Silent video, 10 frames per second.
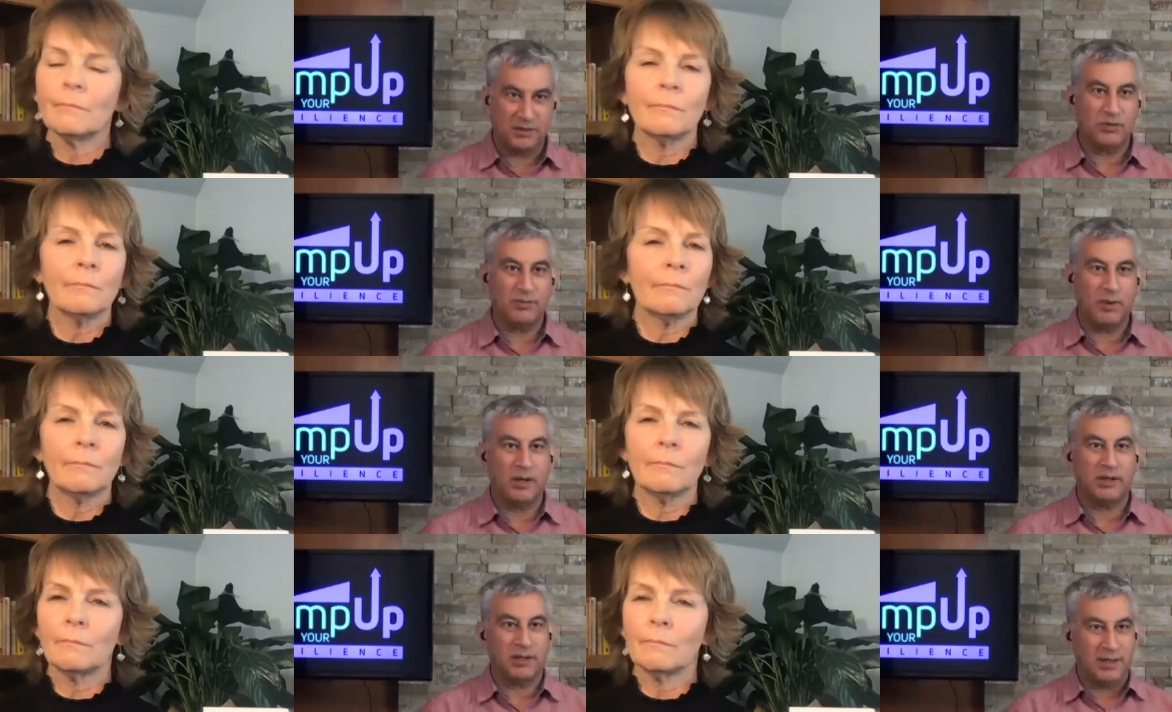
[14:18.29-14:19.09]
Speaker 1: with the
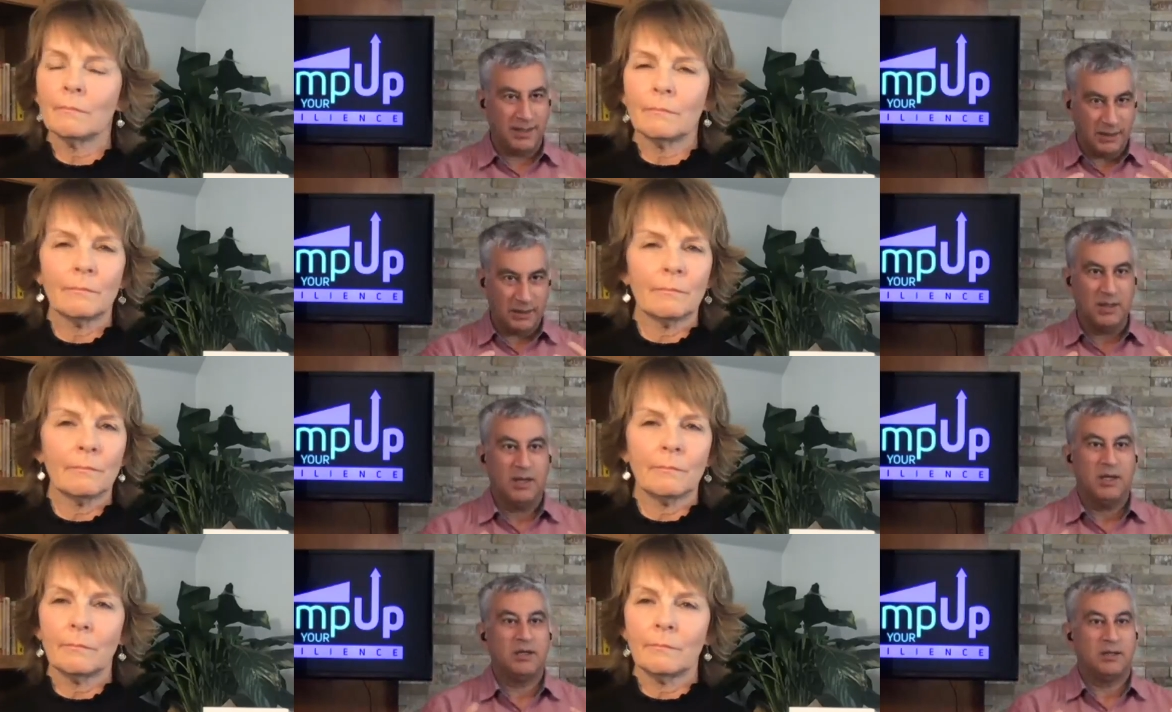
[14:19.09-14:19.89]
body, connect
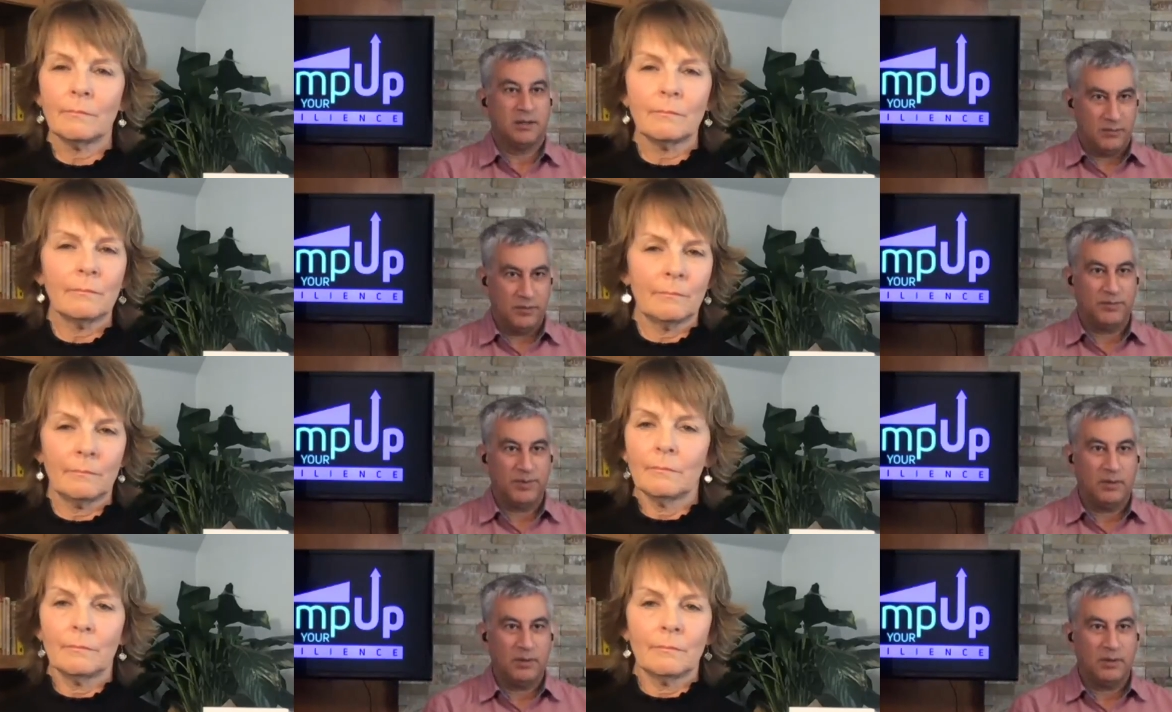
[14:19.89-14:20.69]
with
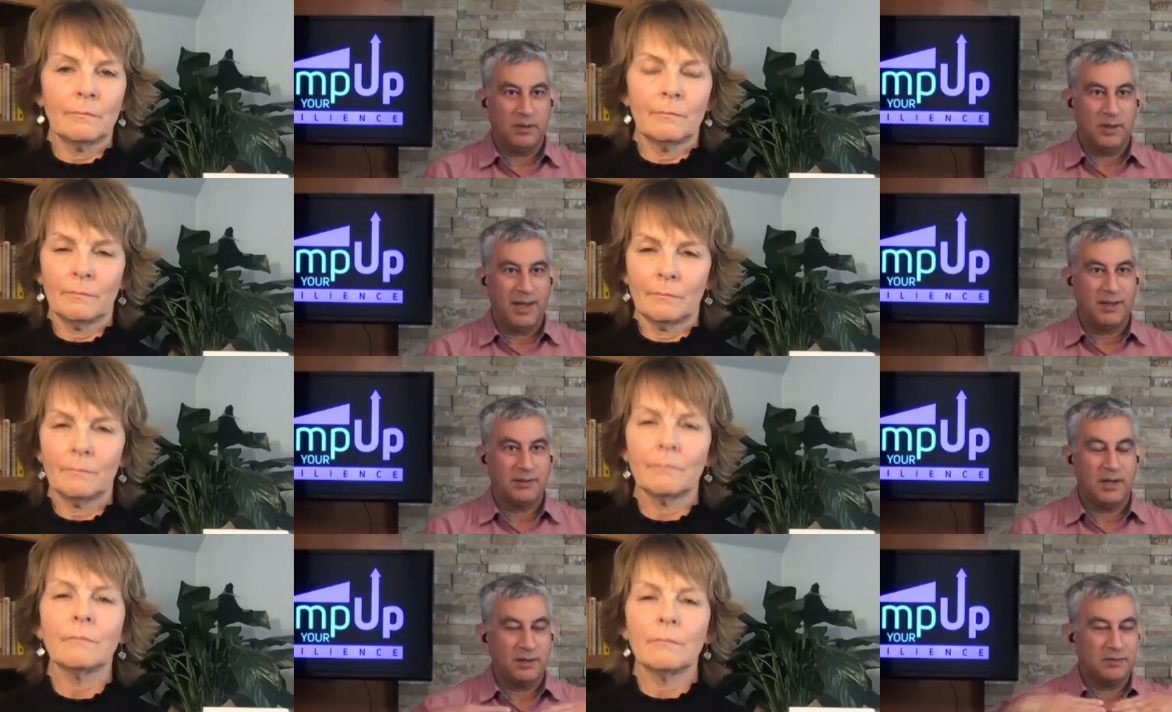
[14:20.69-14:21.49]
people,
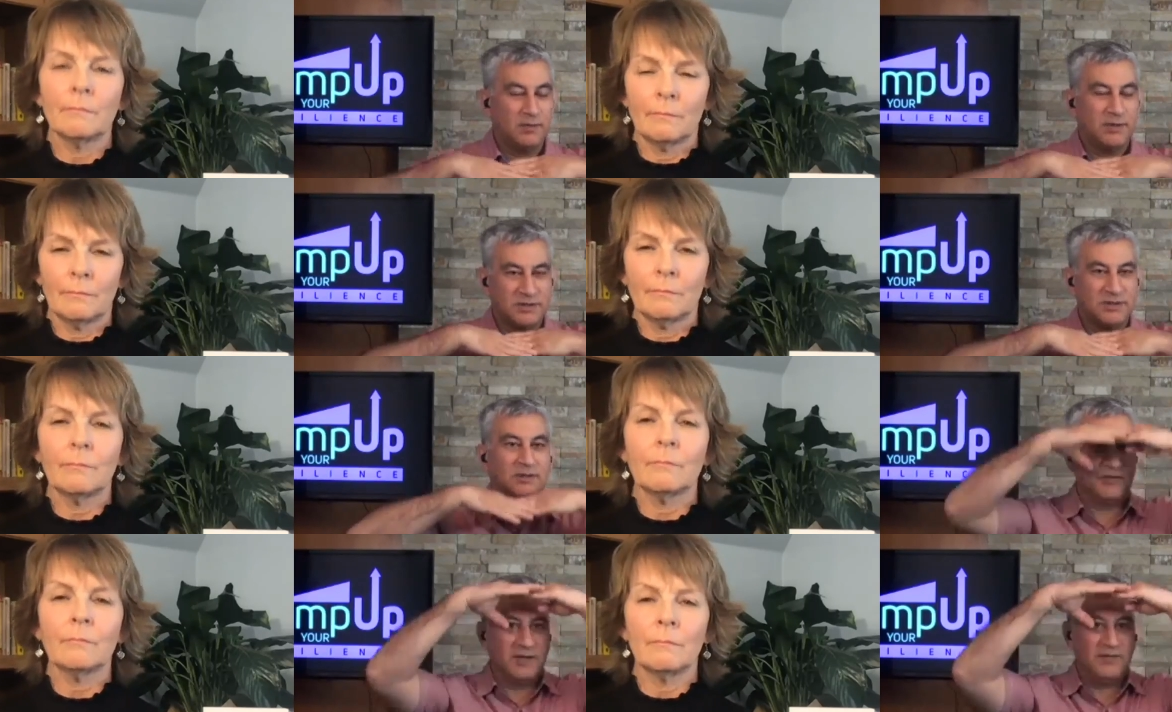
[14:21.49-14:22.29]
and and
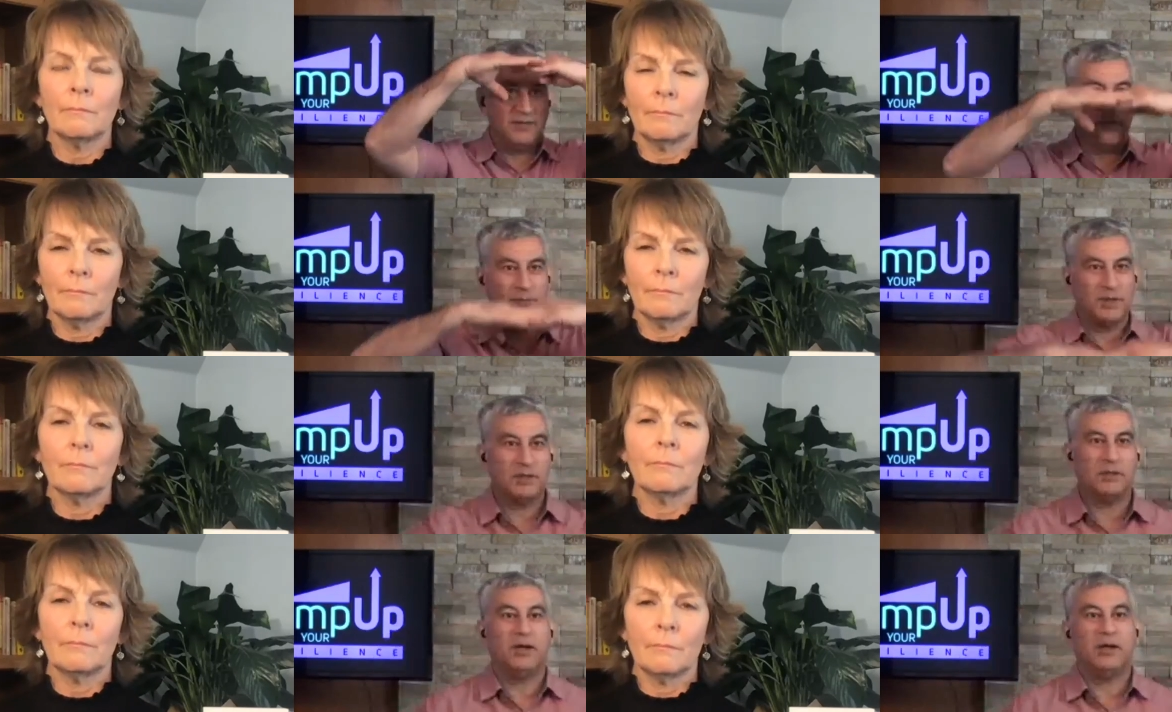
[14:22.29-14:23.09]
instead of living
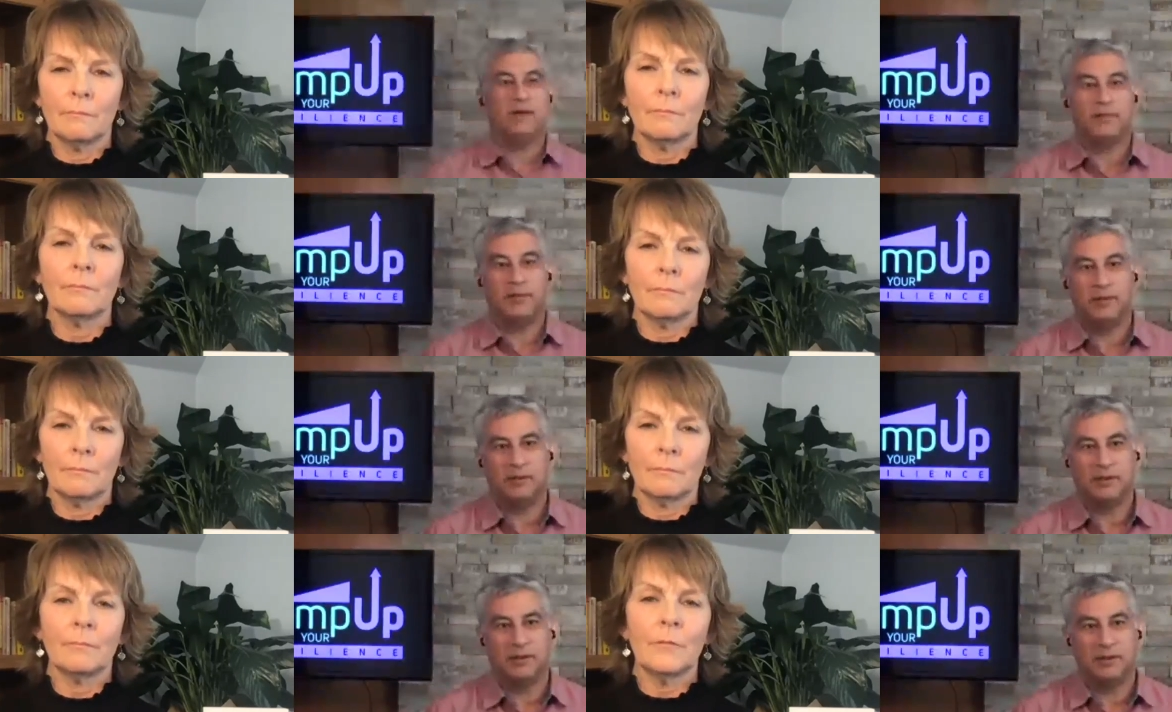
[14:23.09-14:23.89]
from here up.
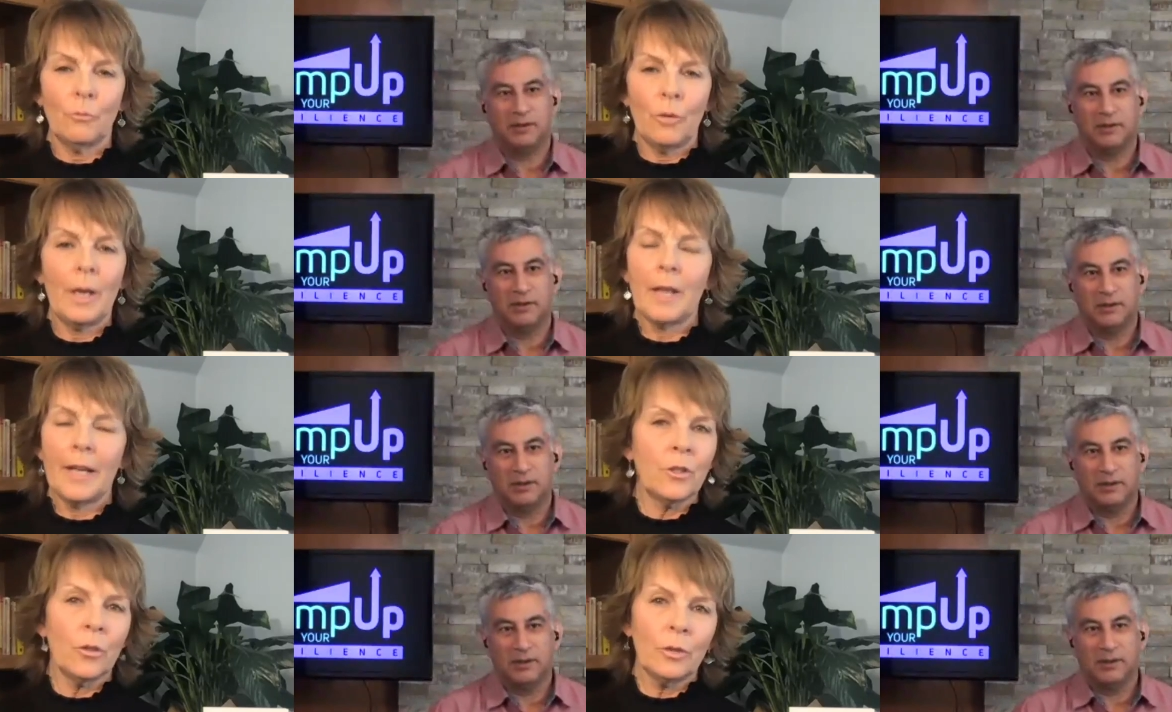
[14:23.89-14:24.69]
Speaker 2: Right. I
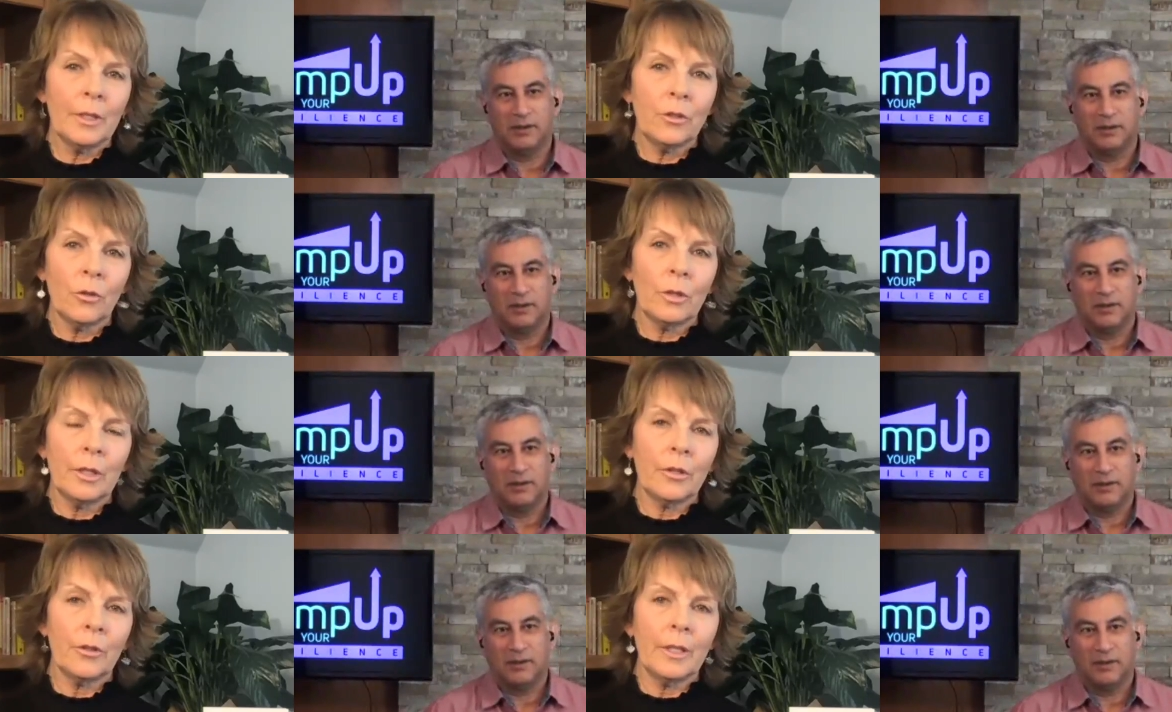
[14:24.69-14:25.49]
totally, totally
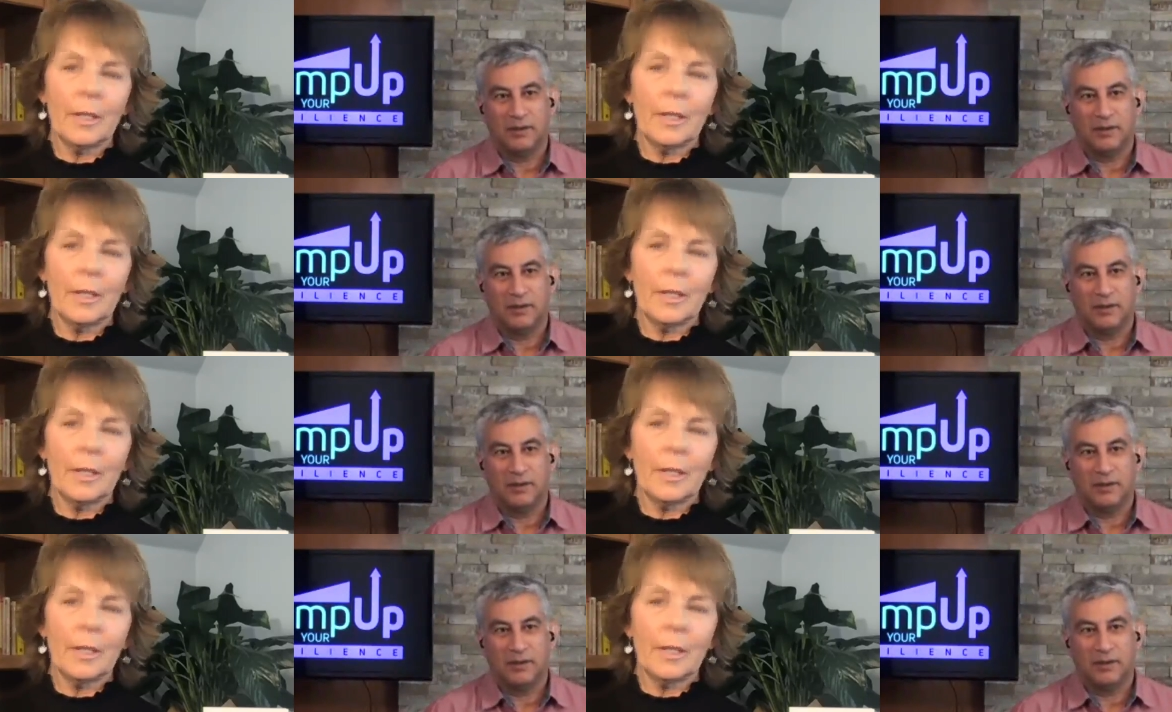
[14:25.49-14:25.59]
agree.